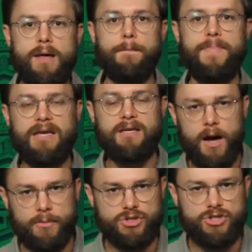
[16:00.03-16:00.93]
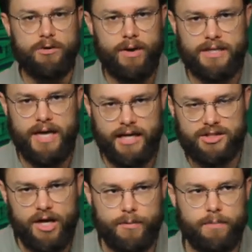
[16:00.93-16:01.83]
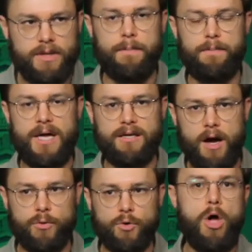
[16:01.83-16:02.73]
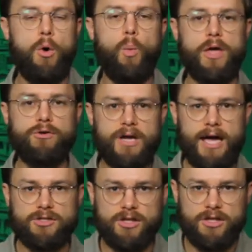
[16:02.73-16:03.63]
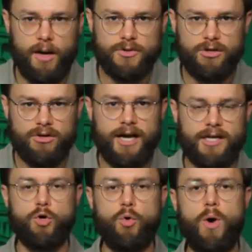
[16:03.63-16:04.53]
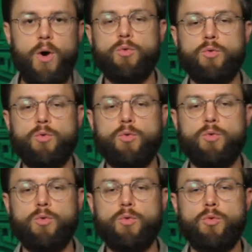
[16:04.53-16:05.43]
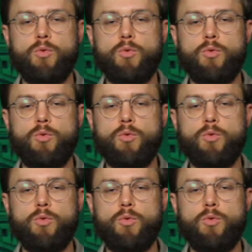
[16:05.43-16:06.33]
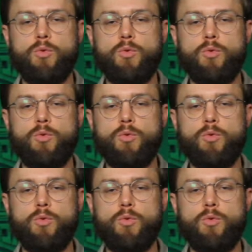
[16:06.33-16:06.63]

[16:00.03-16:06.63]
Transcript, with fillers: big number. Cigarette taxes help them get a big number. Whether it actually comes in or not is a question we the people who are serious